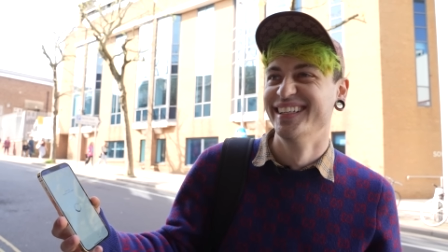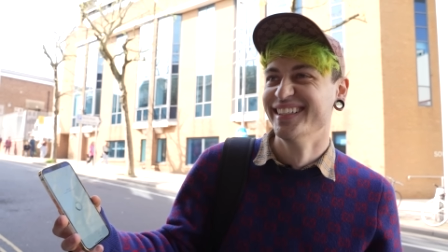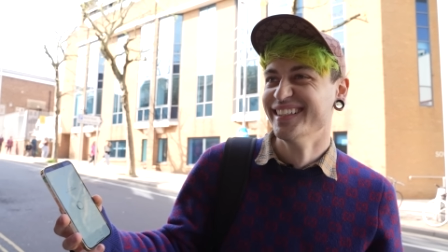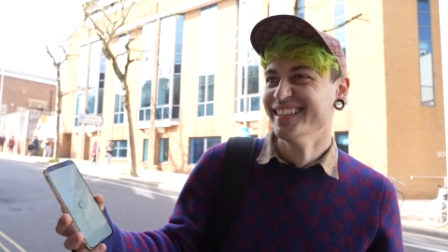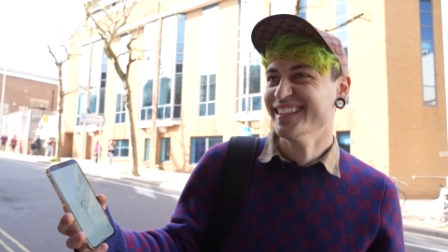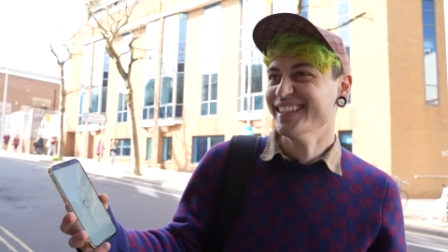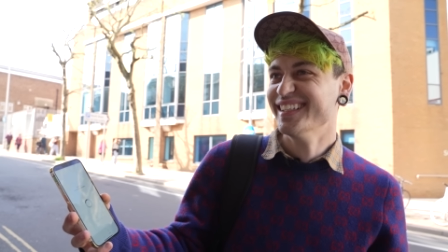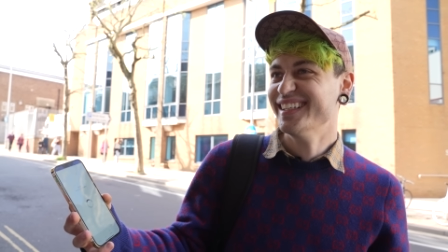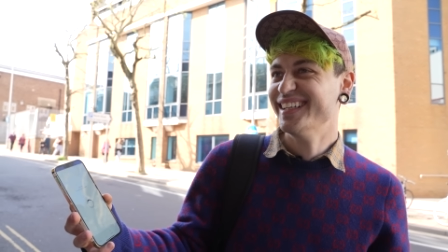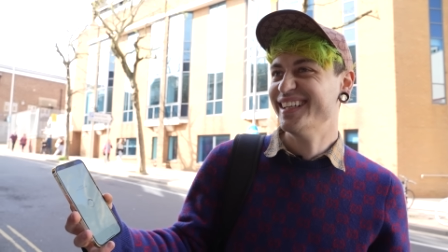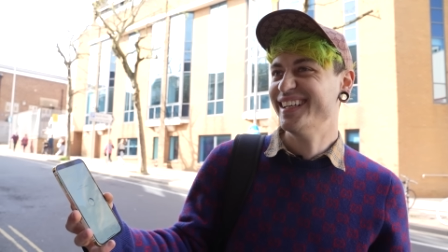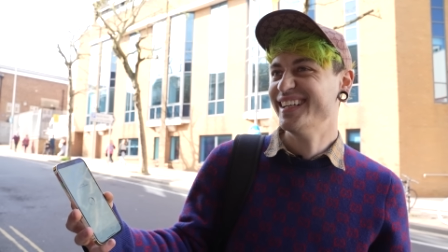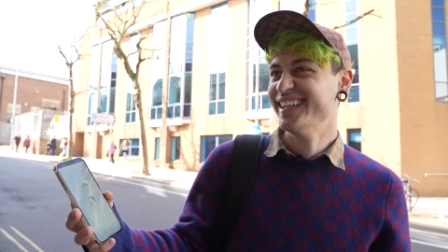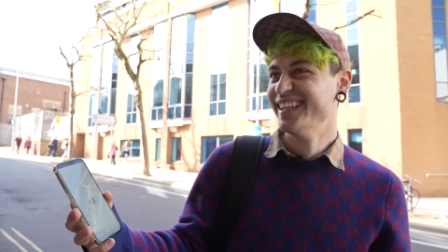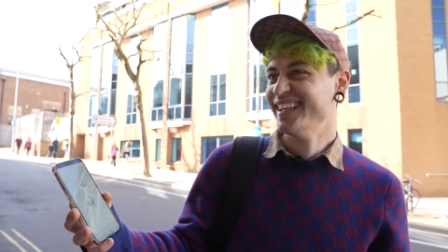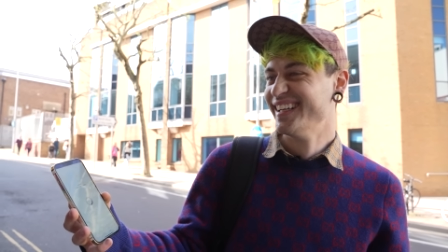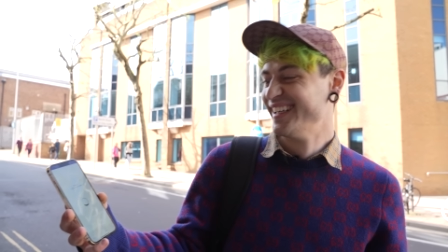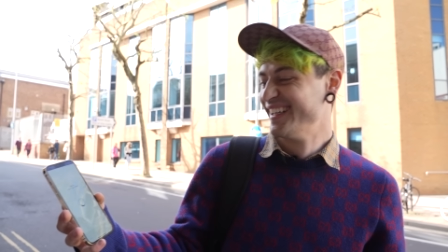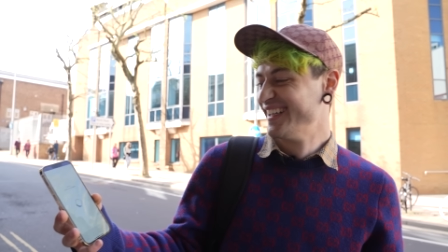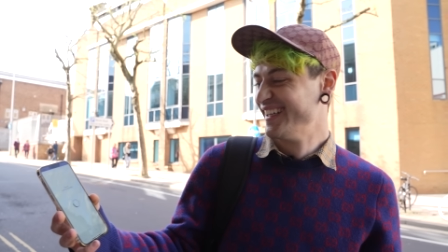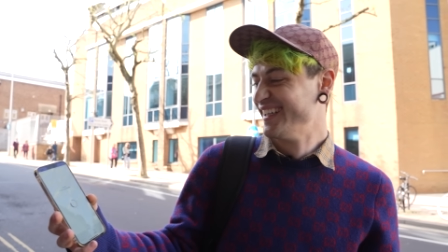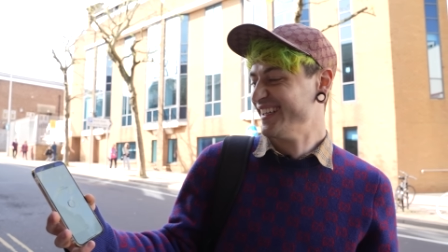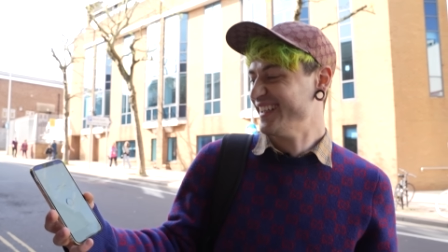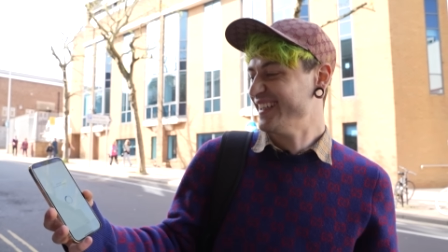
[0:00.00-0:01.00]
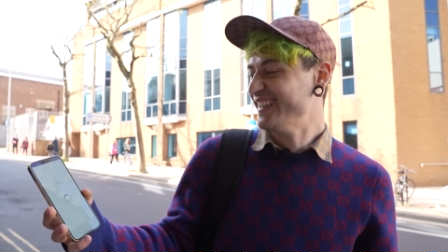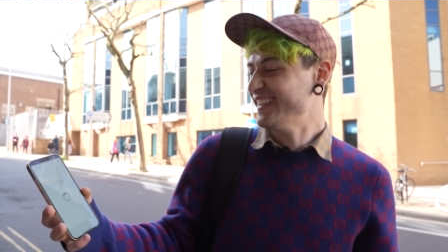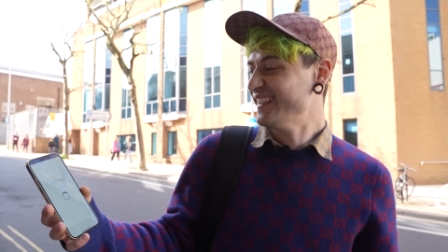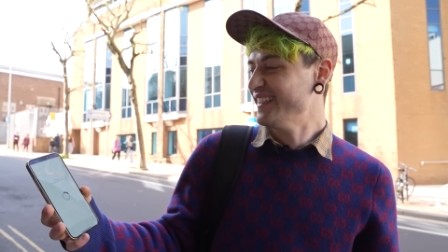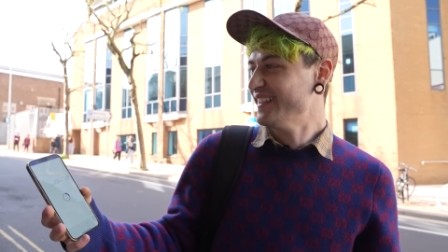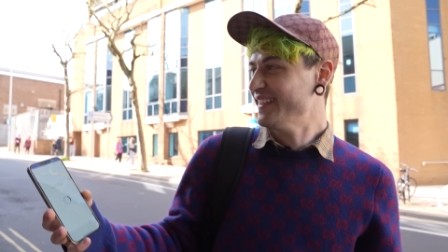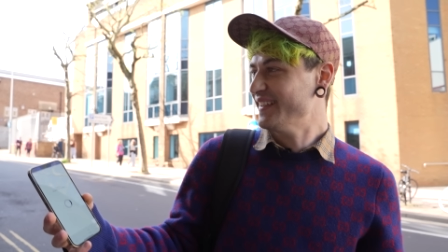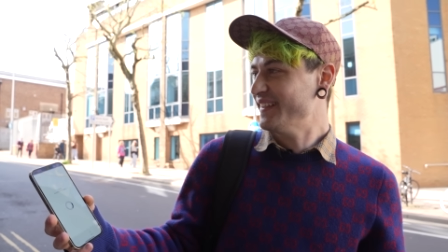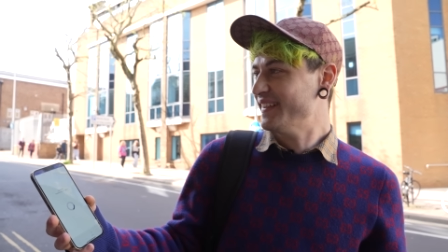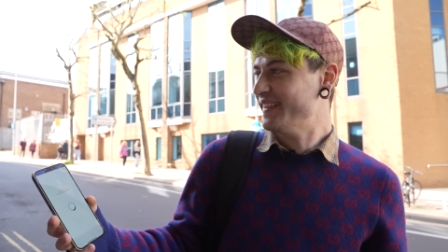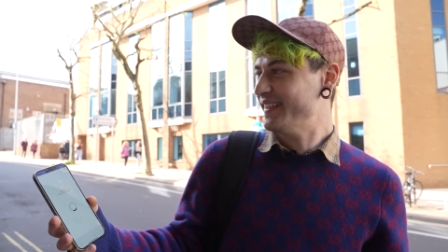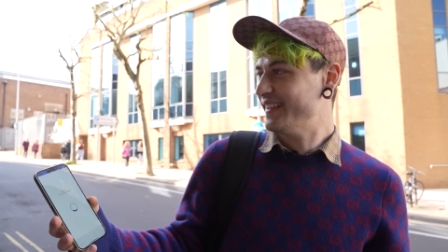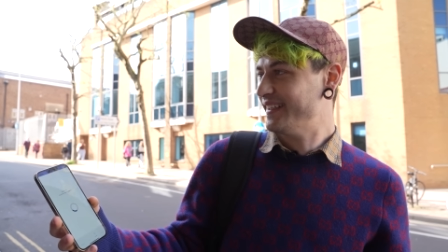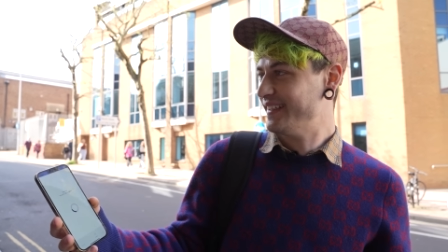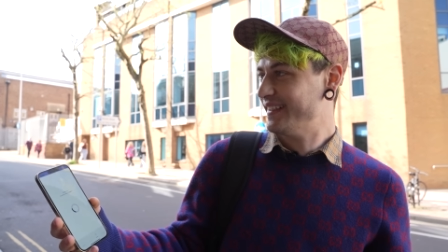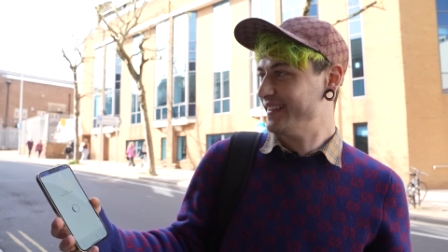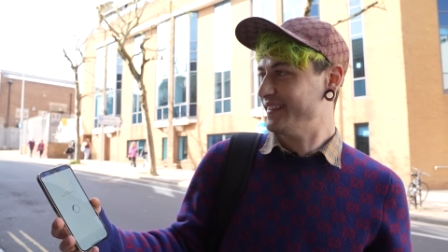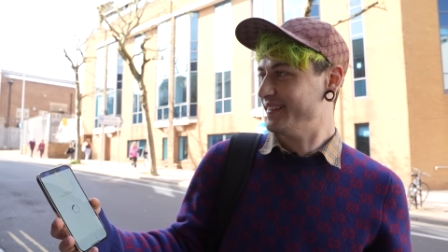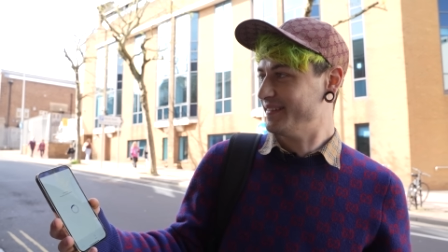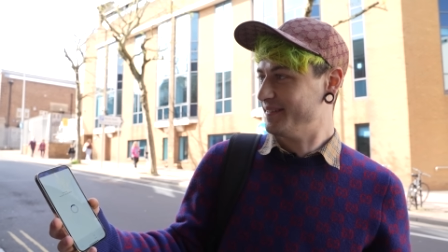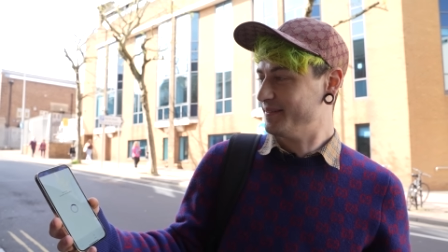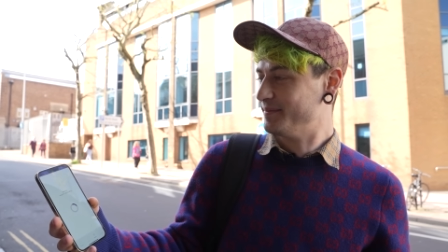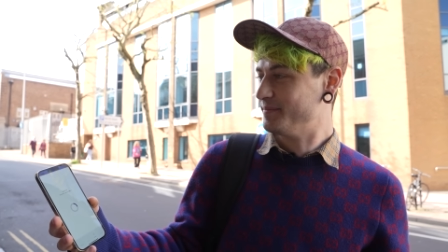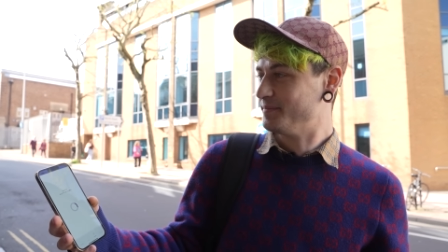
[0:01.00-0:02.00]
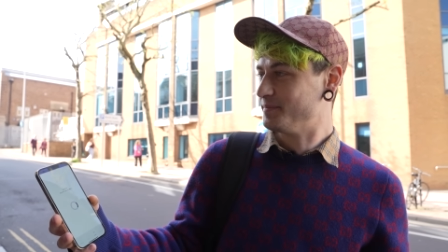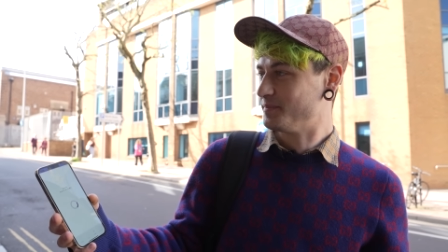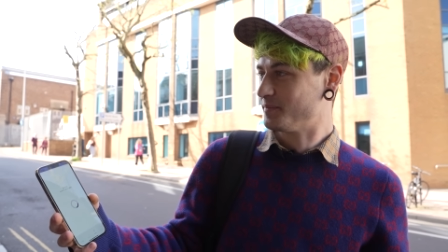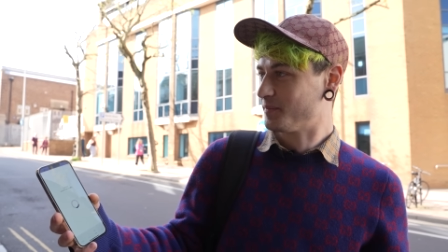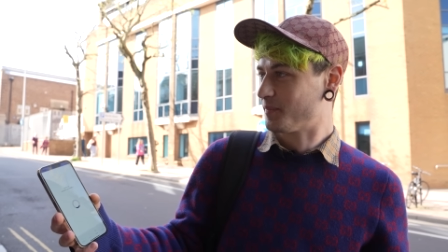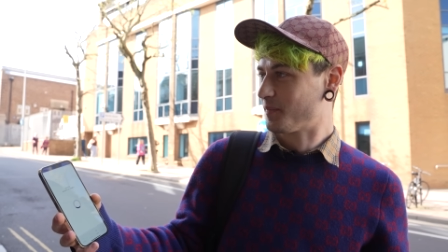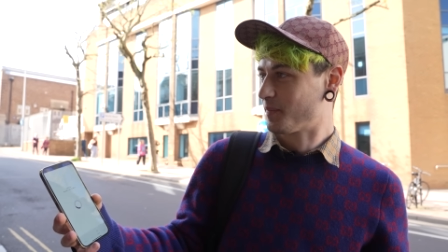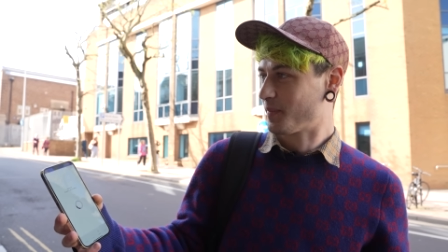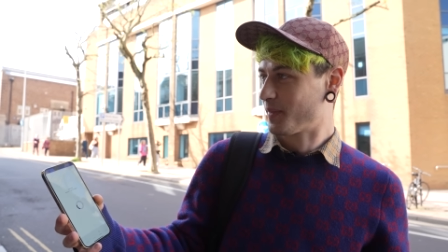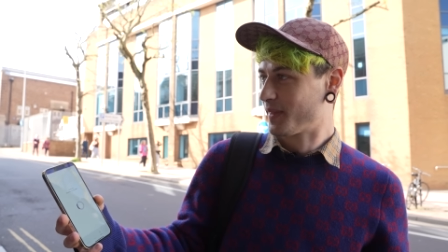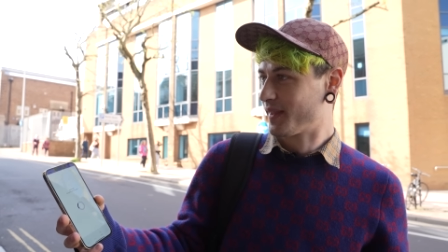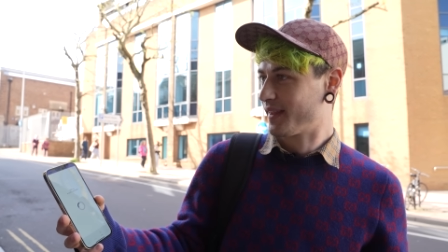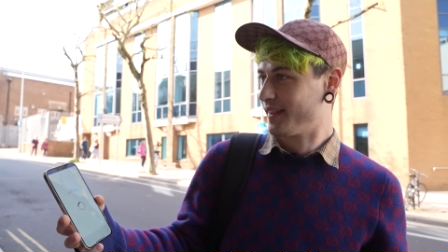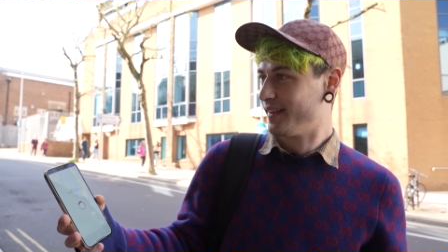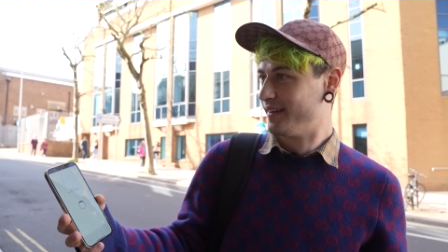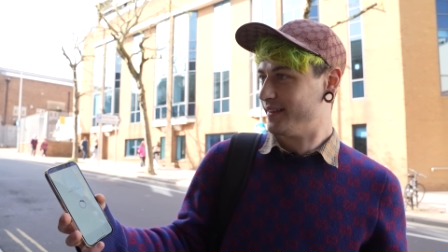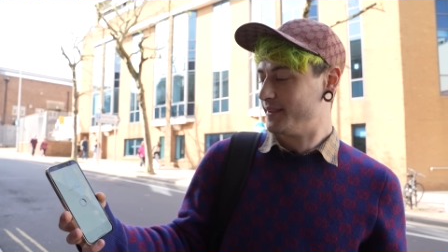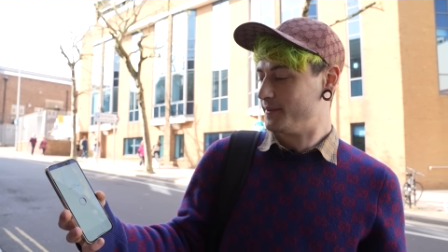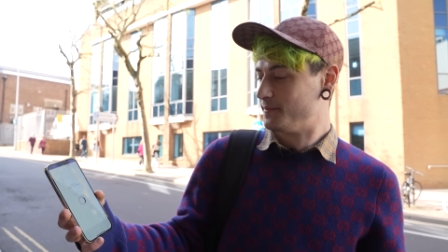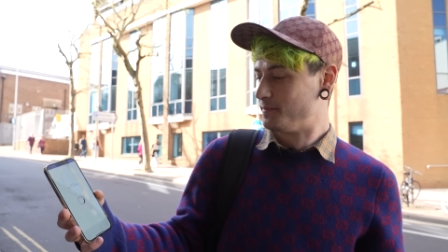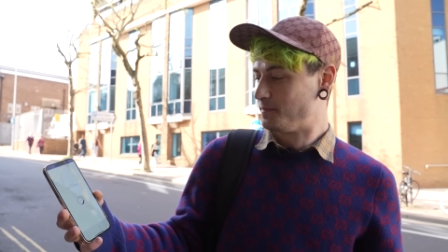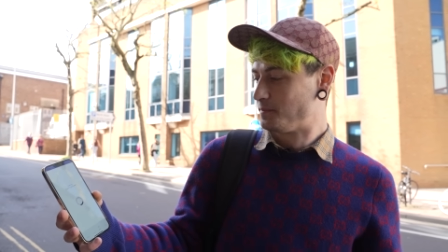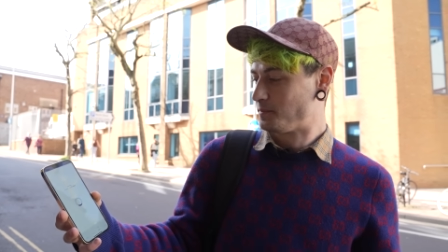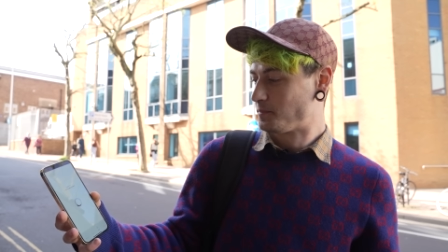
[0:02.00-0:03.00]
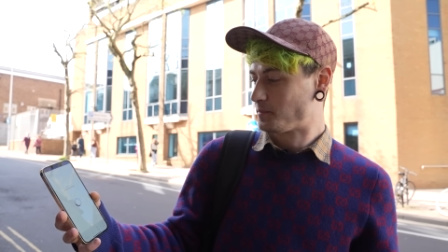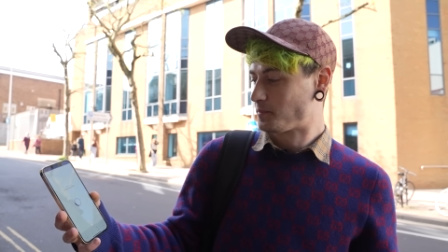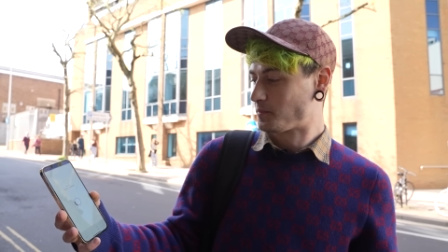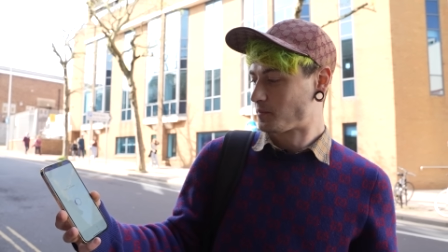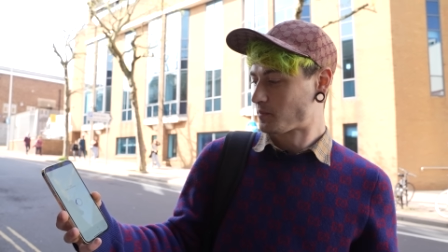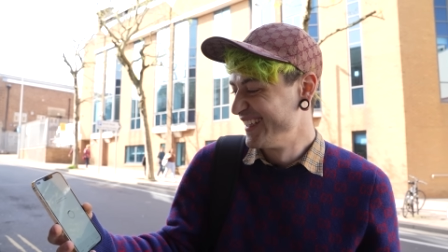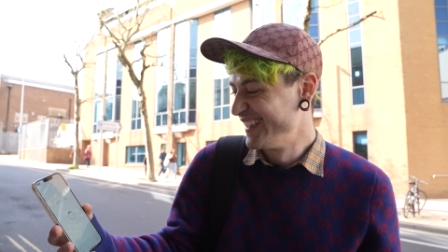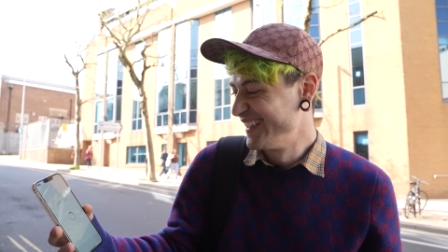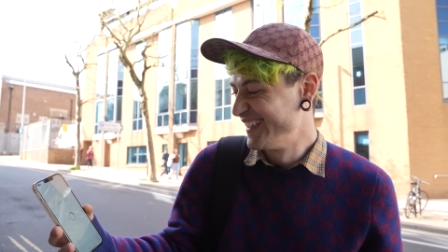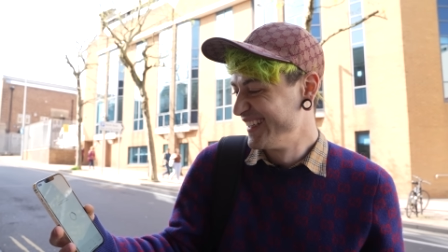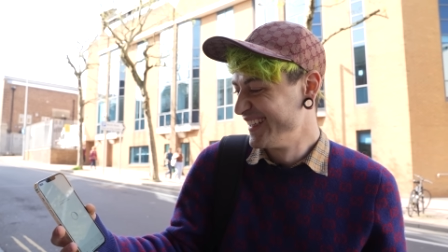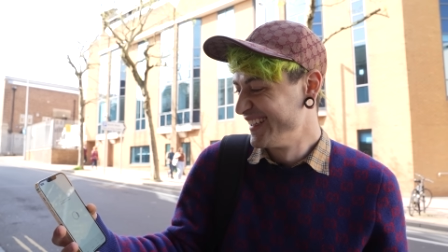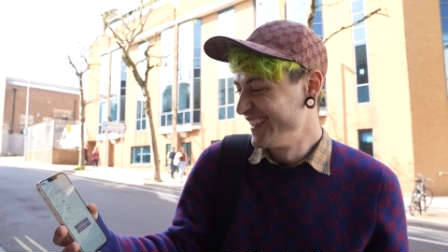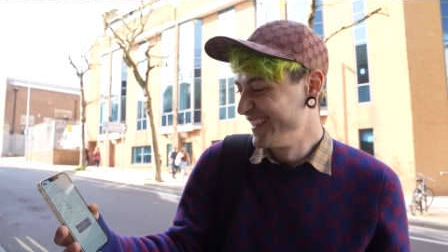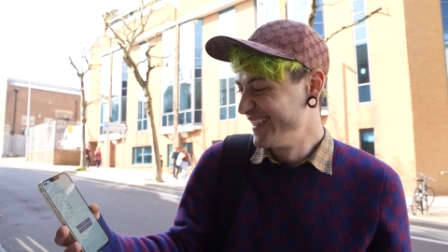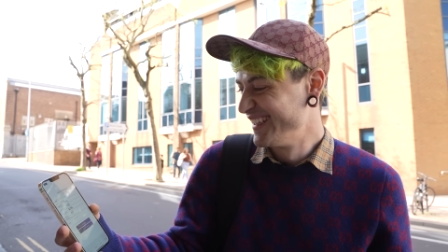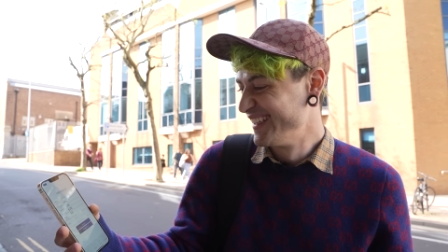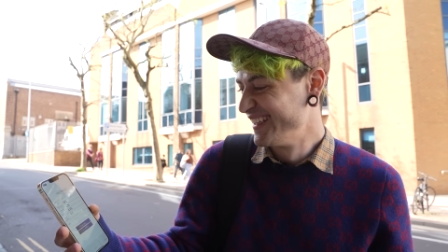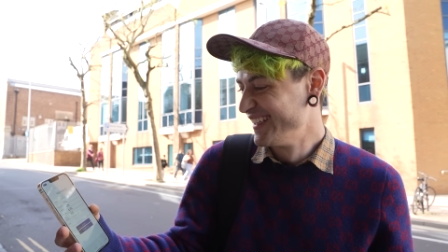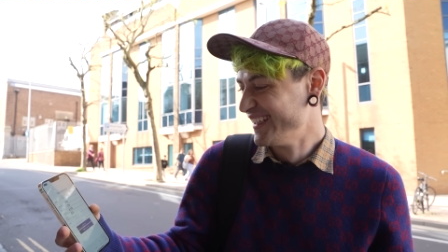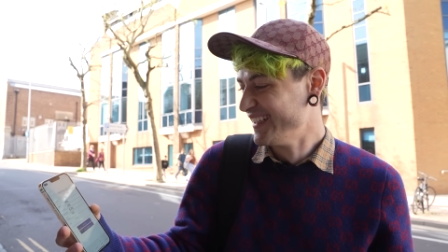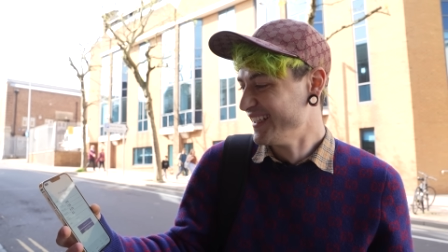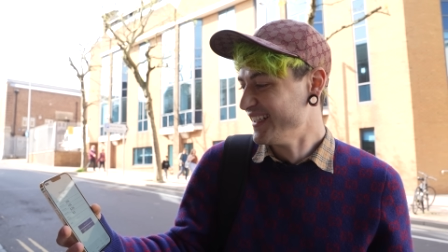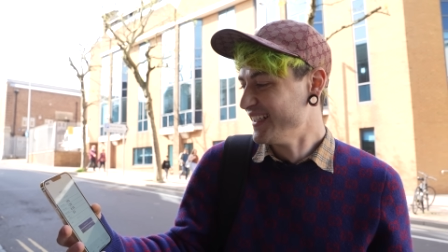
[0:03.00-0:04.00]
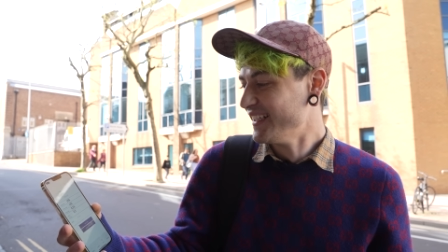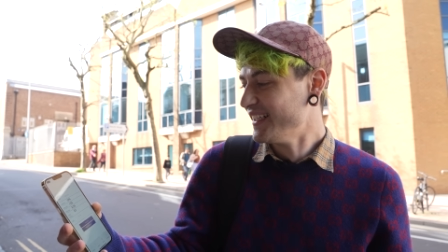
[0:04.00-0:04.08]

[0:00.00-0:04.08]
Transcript: think it'd be quite yeah, strong. Yeah. If, if, if, I'll be surprised if it isn't. It'll be really good.